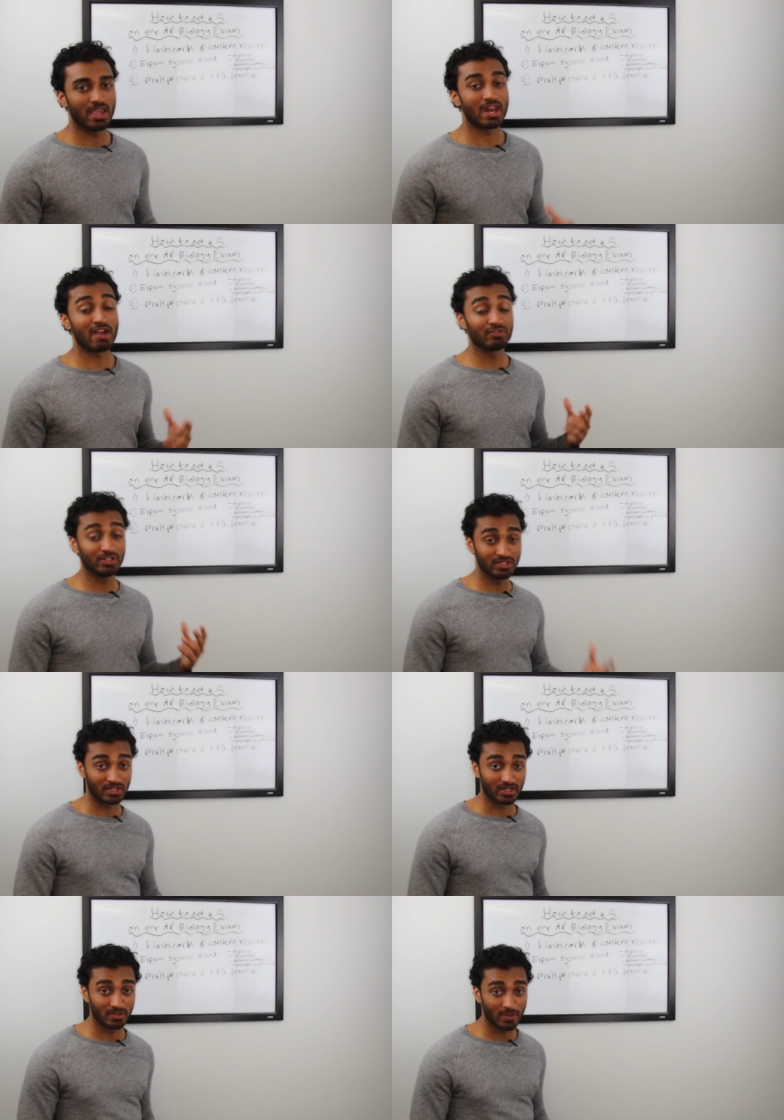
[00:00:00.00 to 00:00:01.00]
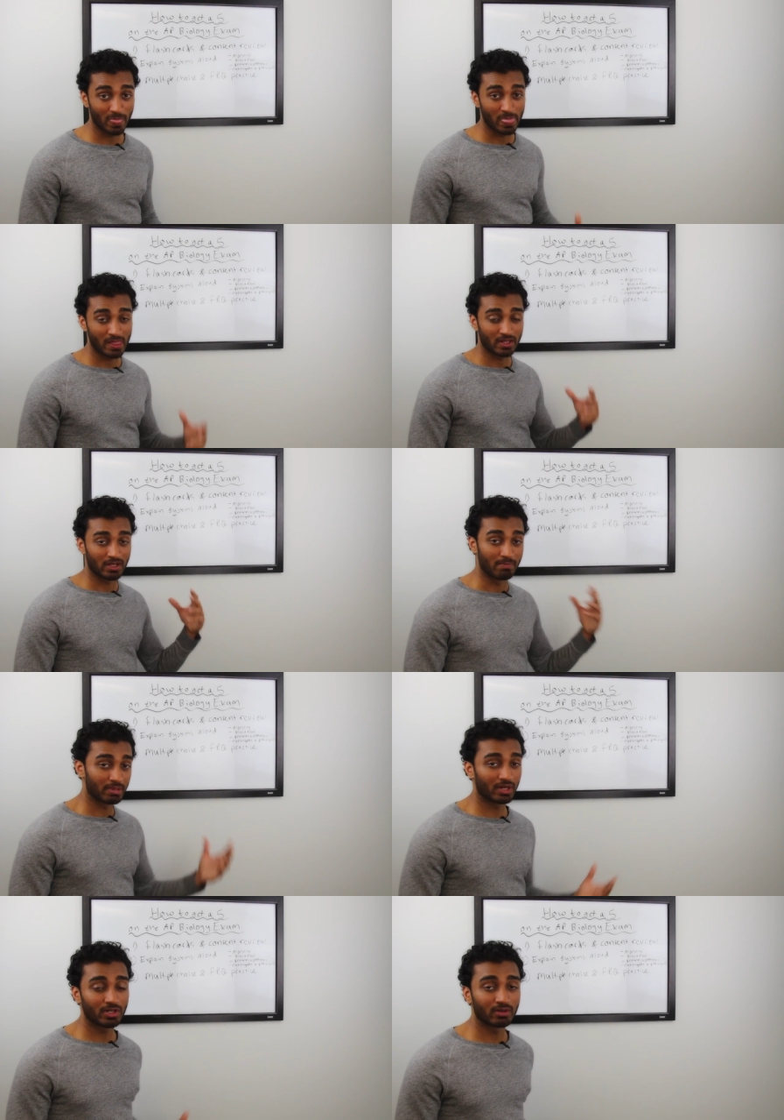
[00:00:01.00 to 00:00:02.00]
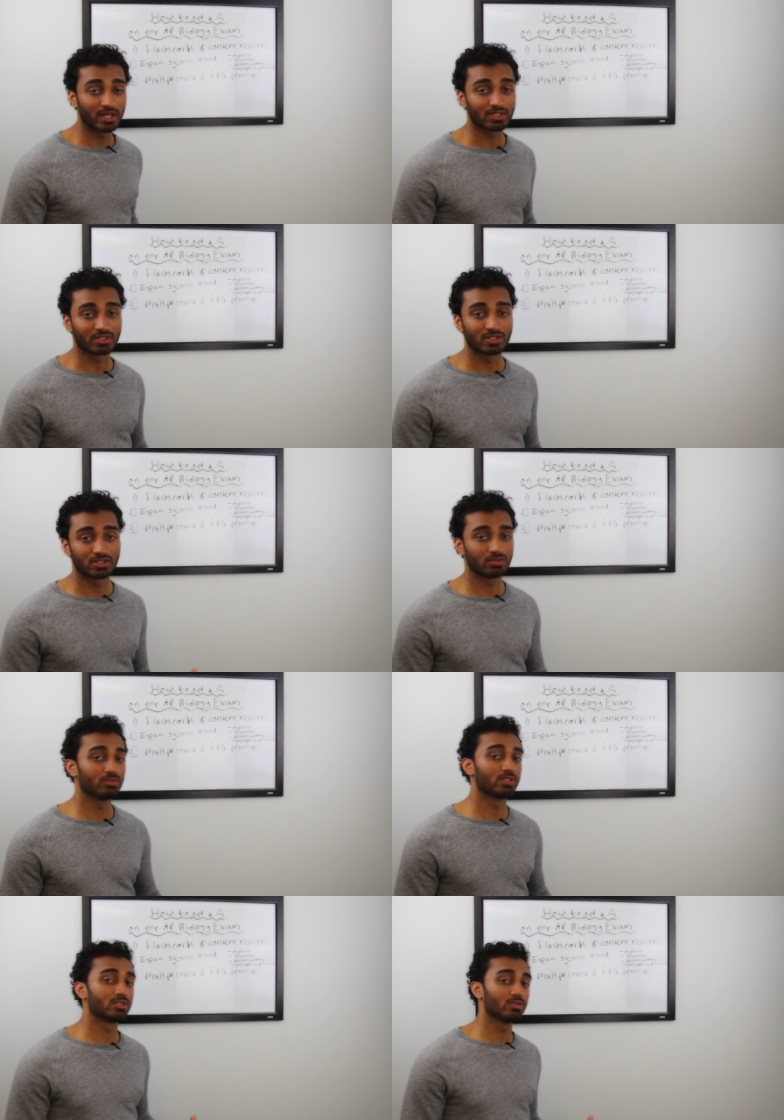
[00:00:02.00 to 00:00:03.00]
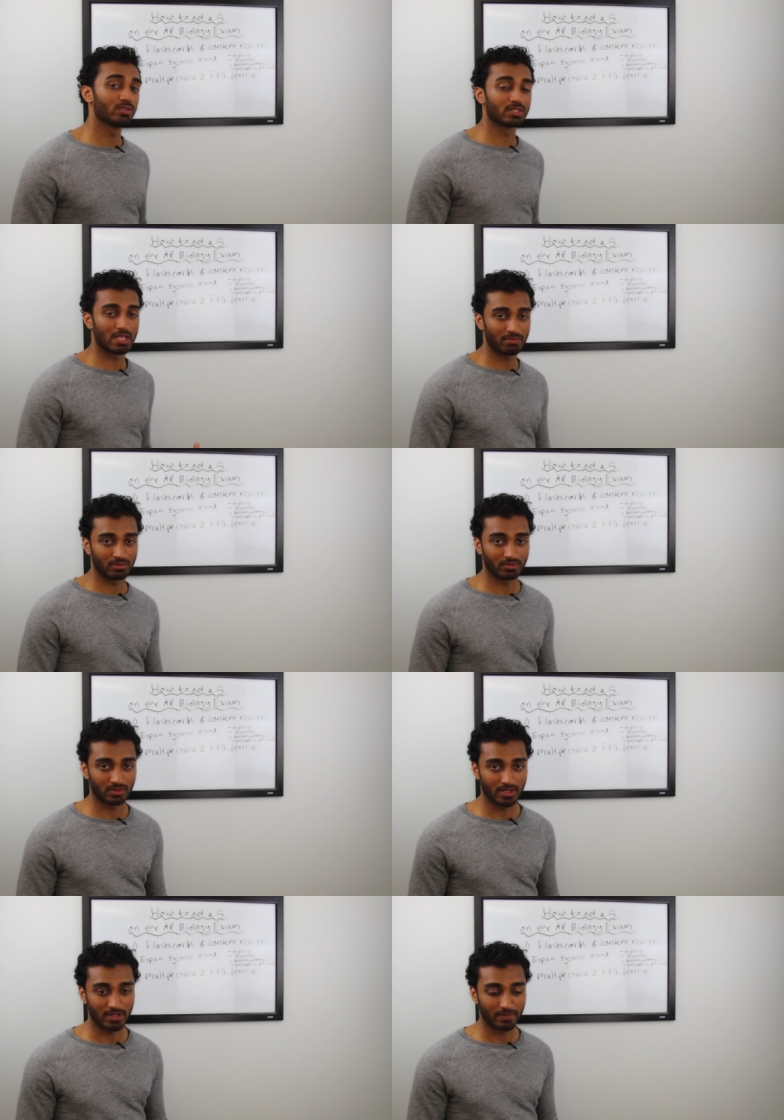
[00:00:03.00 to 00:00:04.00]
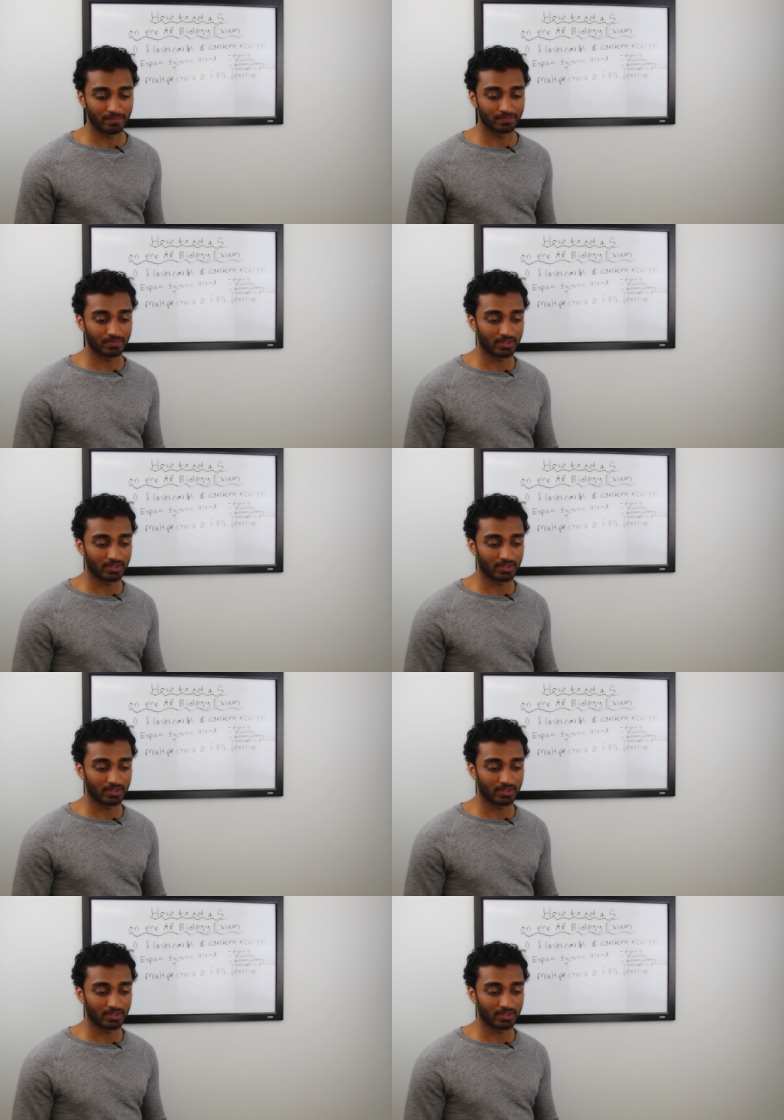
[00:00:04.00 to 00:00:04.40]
And after you're done, compare your answers to the student sample um,